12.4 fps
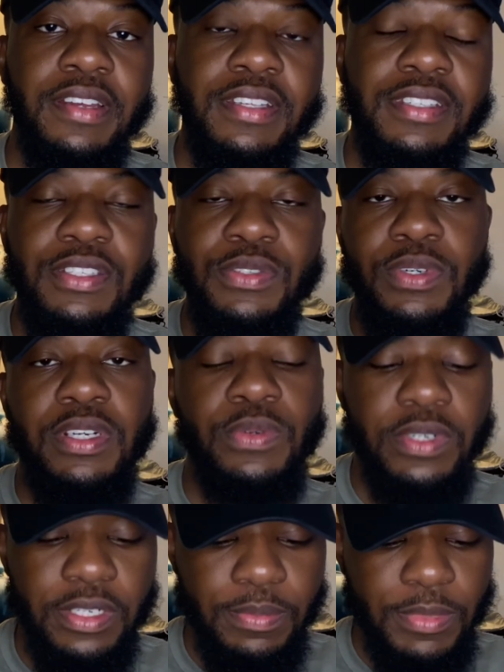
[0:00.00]
this is what I
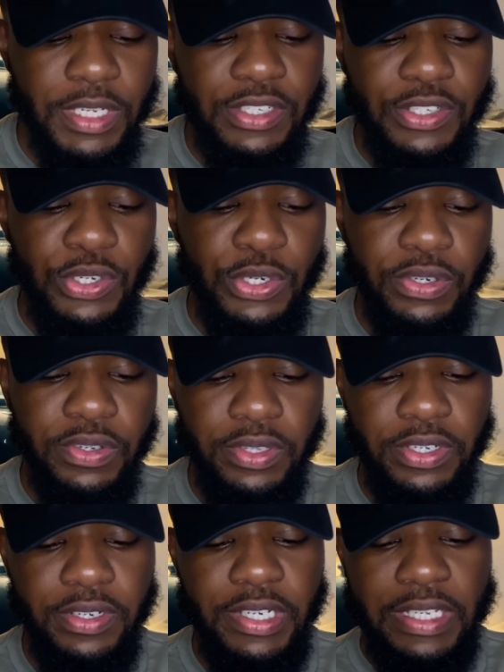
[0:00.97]
wanted to mention
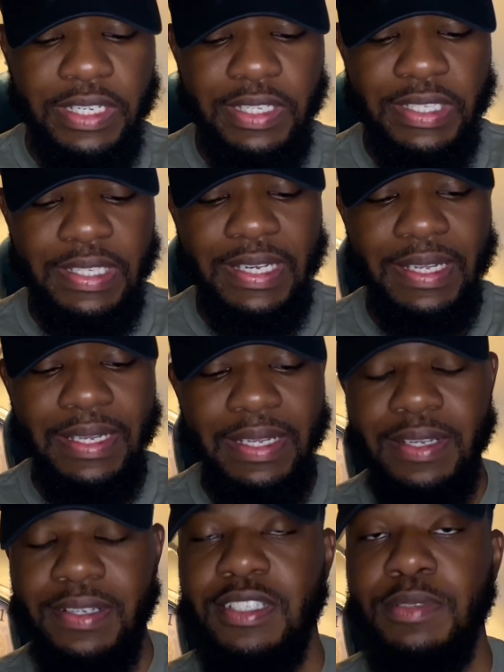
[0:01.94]
earlier, is that
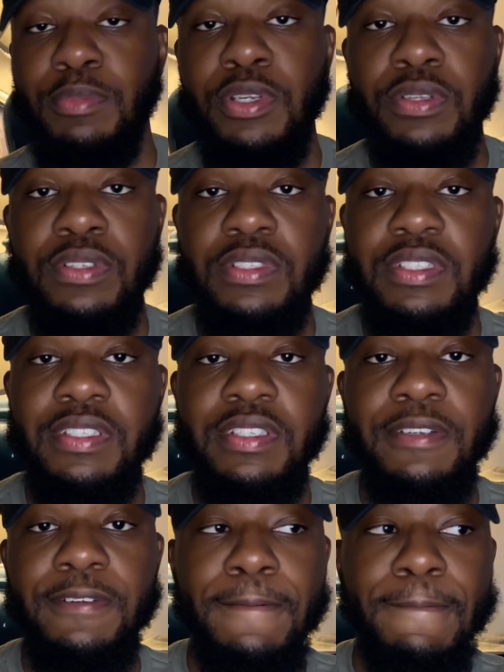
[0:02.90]
it smells
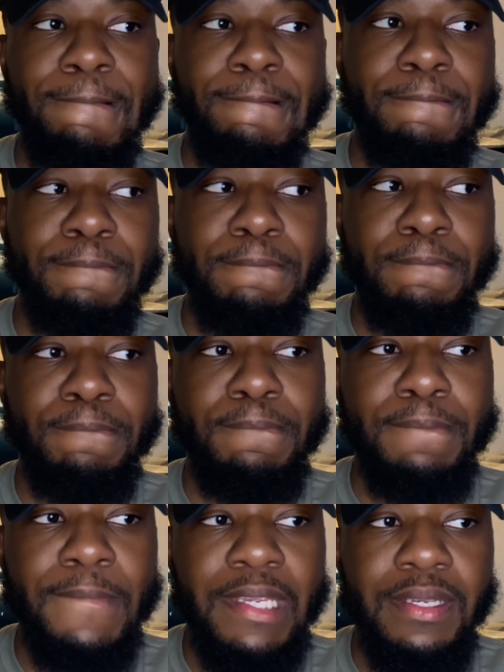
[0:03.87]

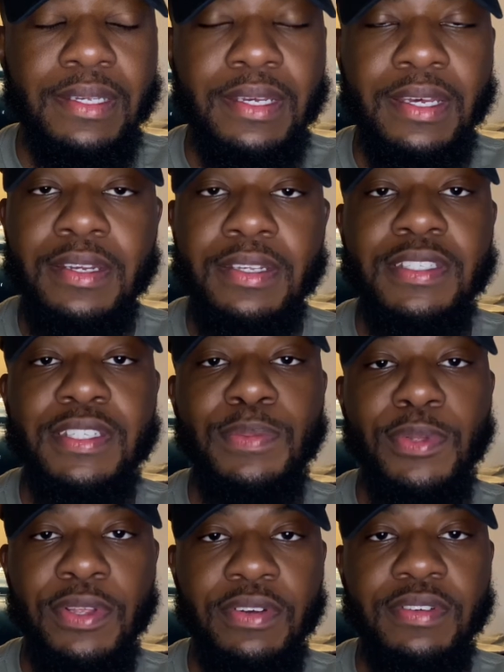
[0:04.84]
kind of
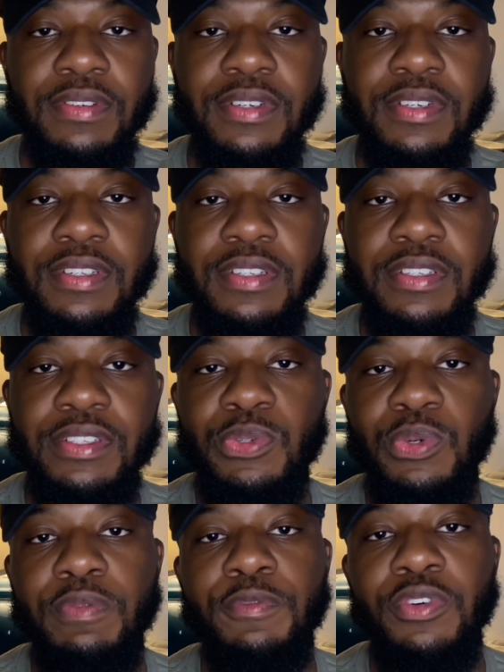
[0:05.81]
similar to
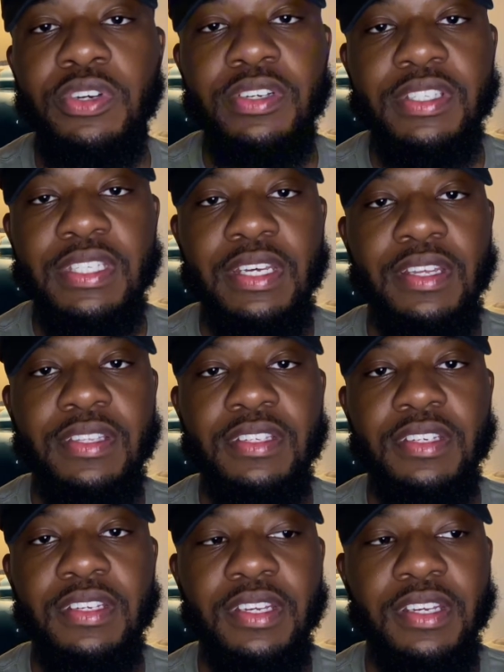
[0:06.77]
a fragrance that
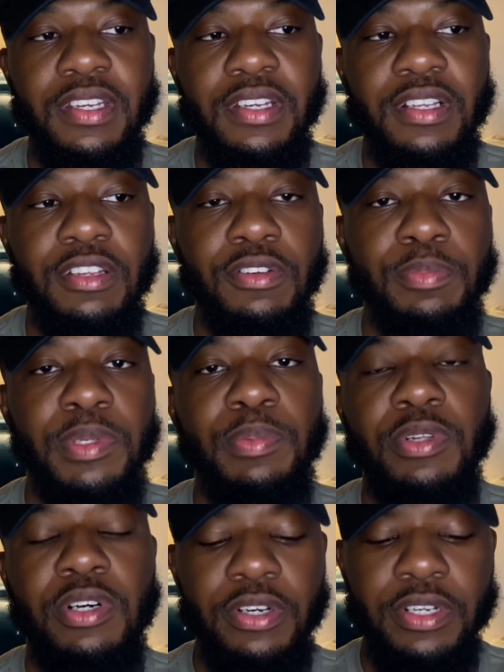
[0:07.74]
a lot of
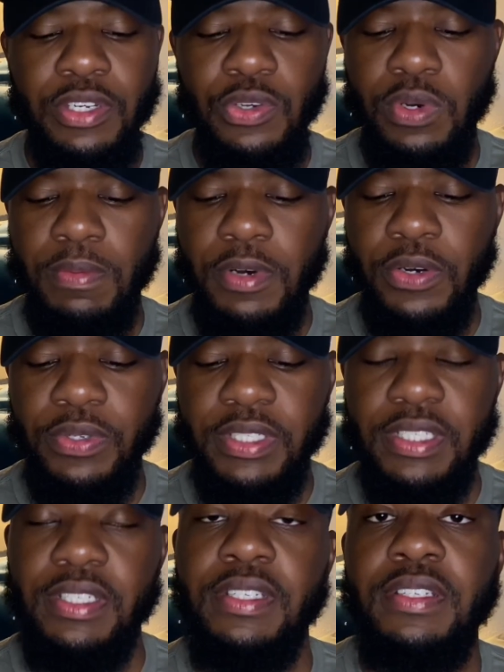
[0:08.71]
people already know
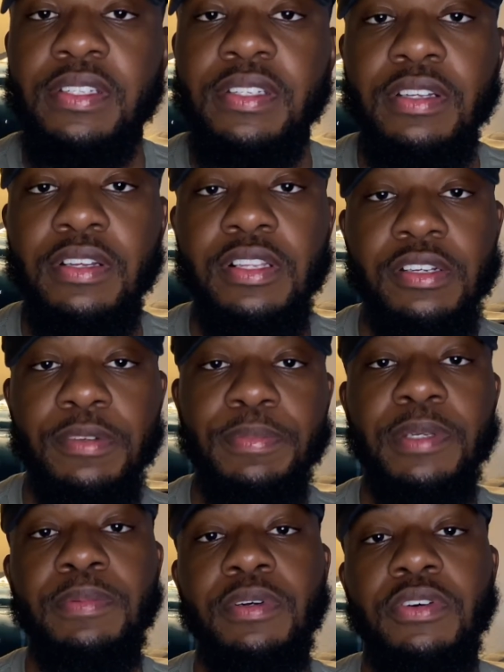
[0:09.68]
about, a lot of
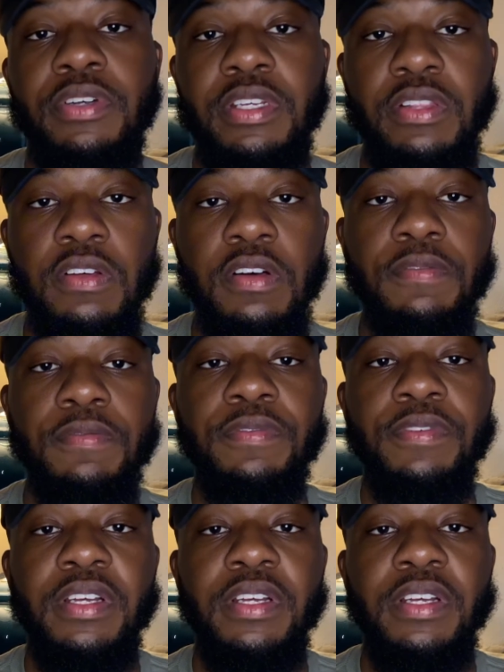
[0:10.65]
people already love,